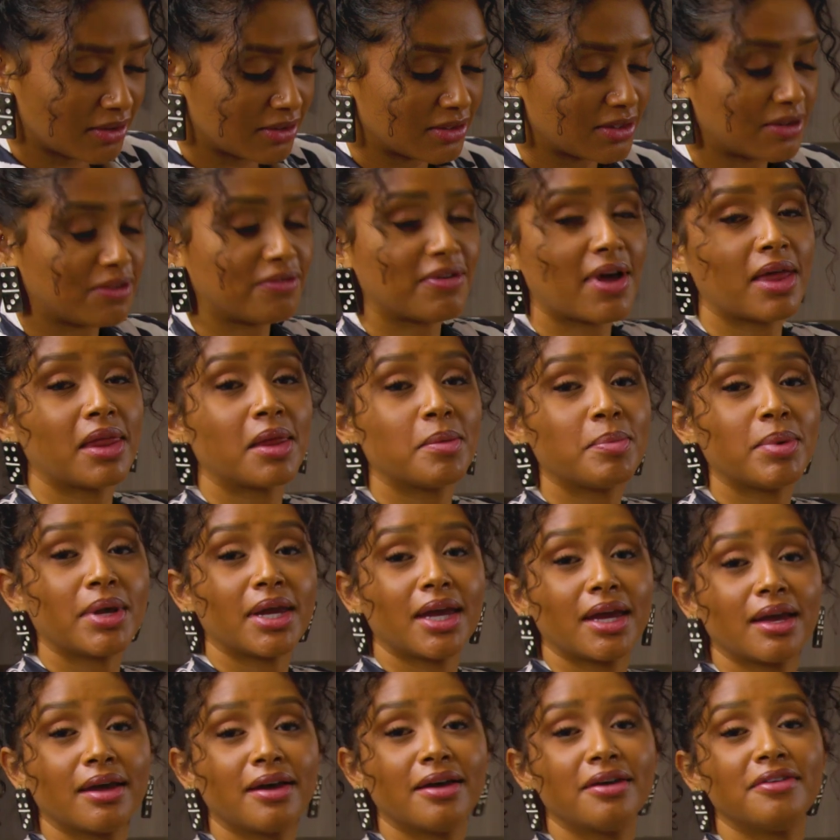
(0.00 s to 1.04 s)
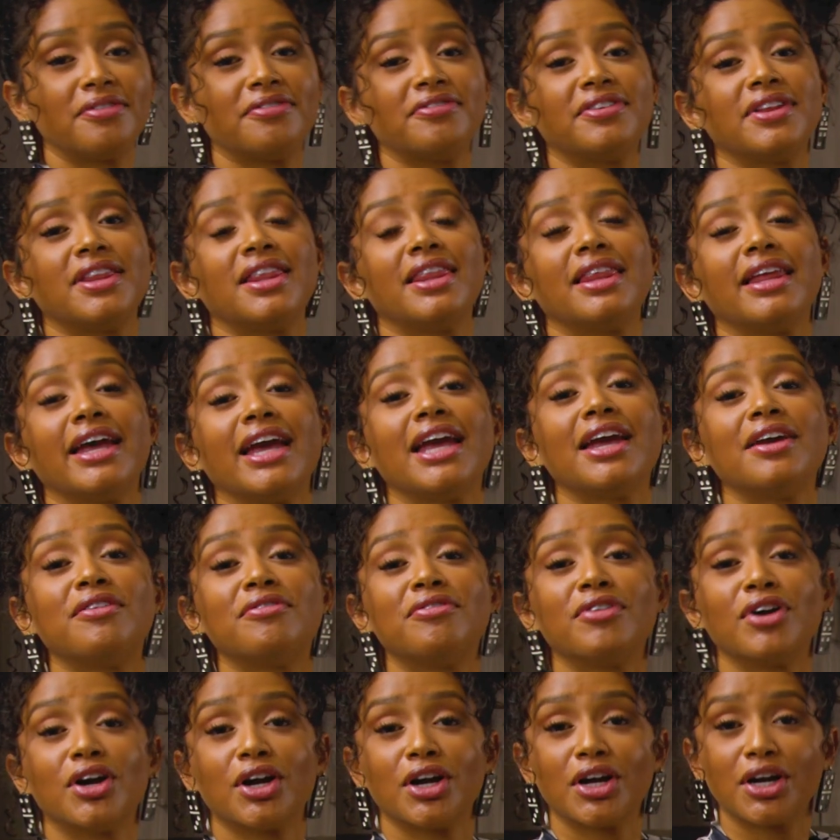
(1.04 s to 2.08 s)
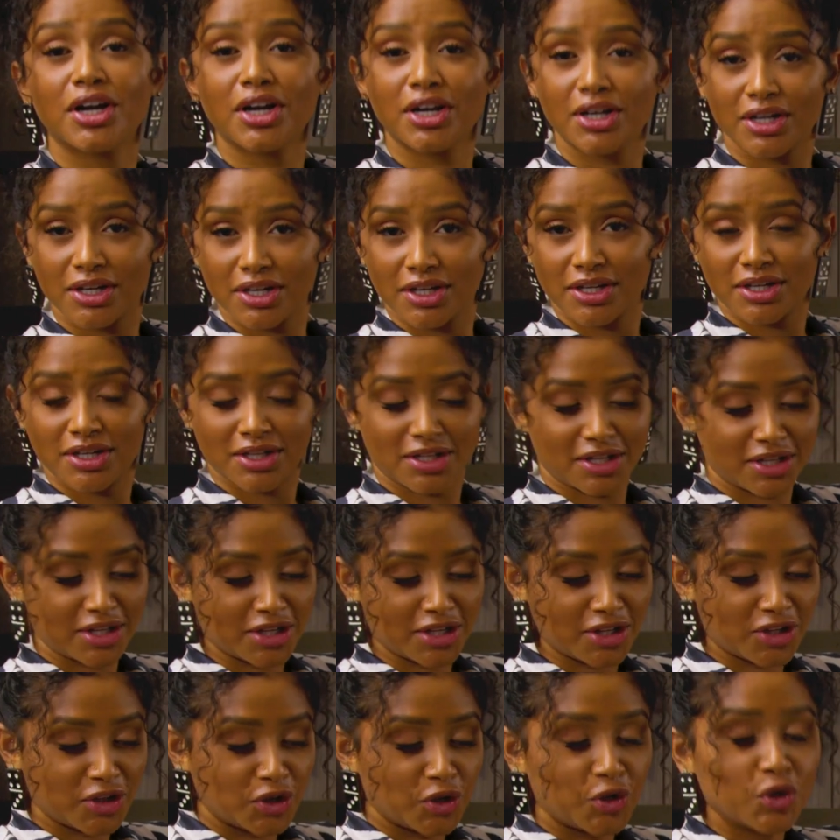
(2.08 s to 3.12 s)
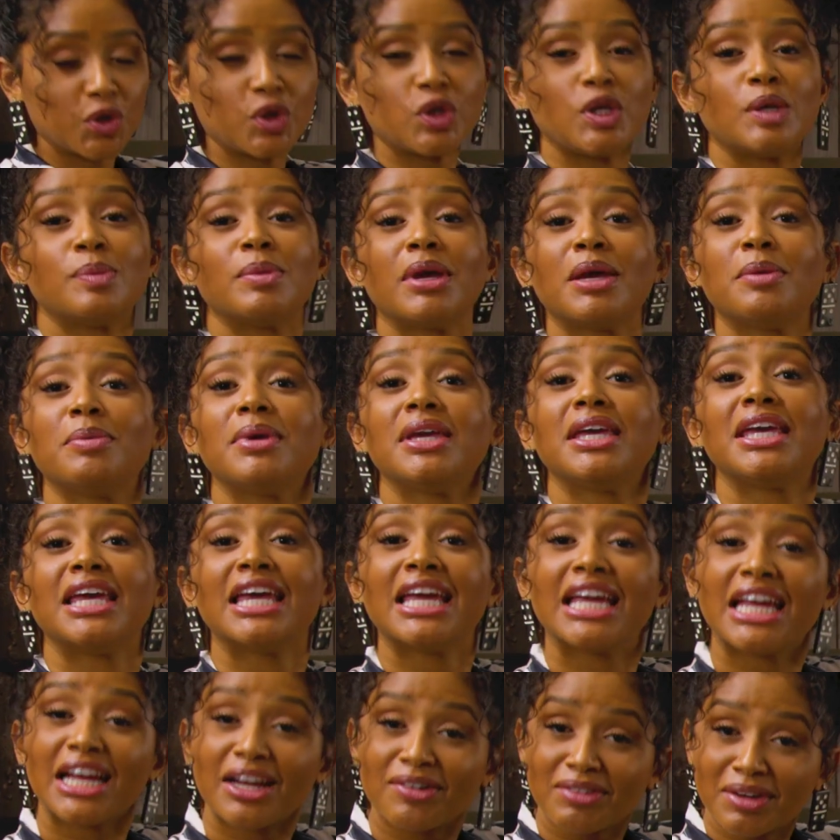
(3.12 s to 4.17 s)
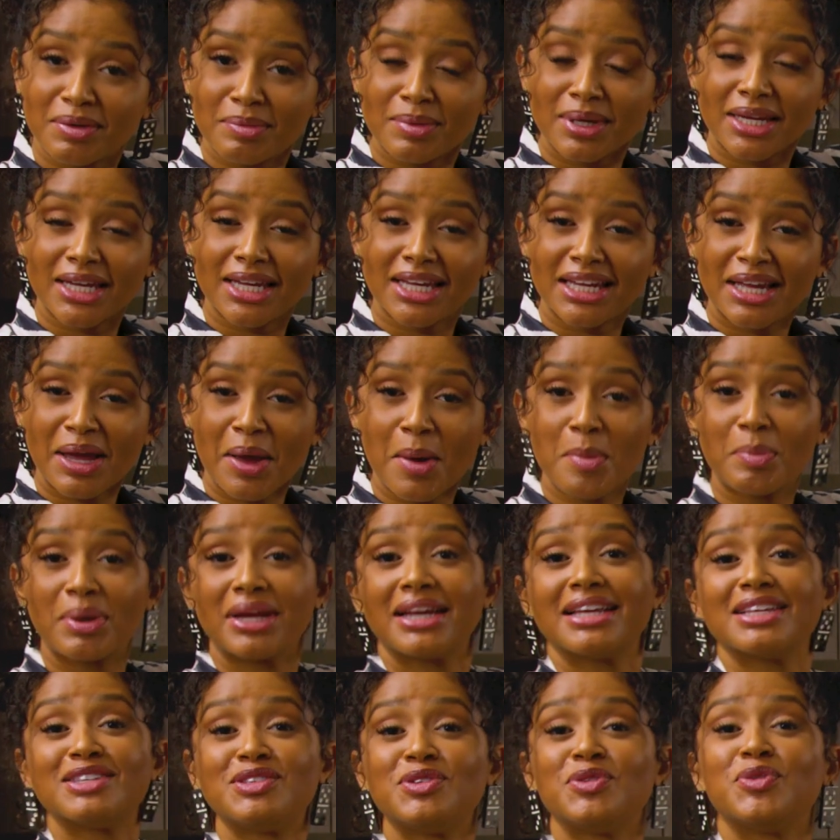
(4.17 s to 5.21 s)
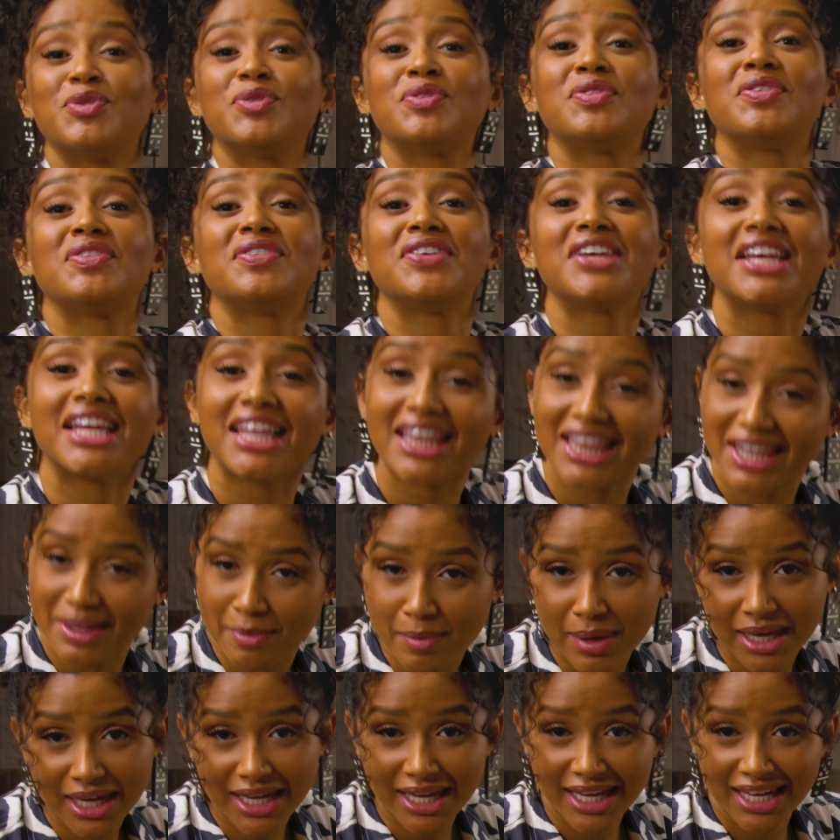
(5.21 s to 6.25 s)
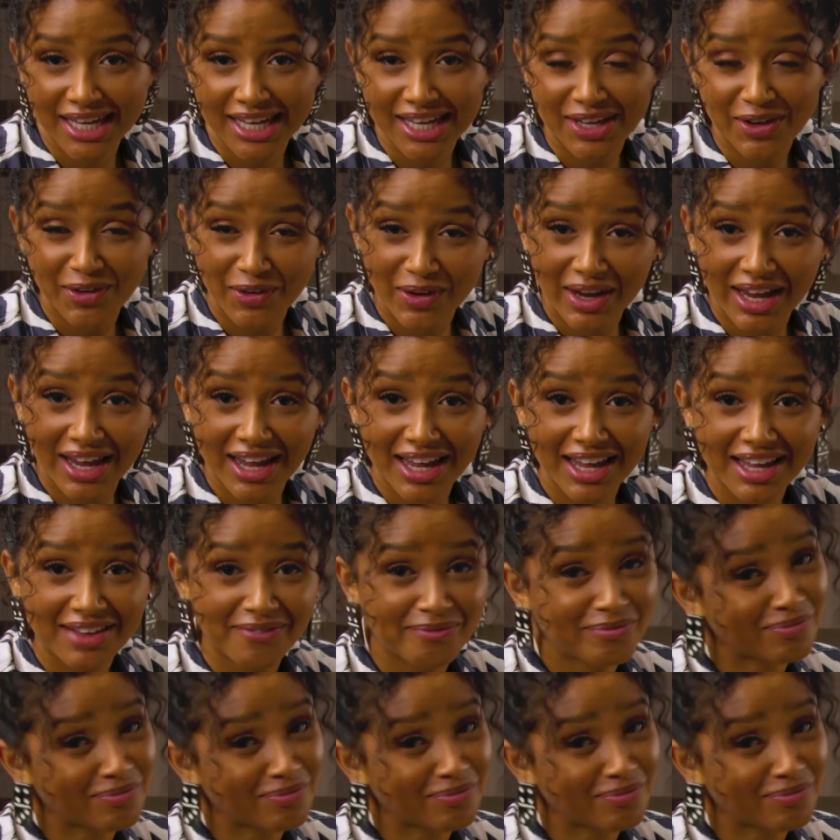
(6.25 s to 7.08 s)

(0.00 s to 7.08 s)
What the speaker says: developing flavor. You may be hearing me, but is you feeling me, okay?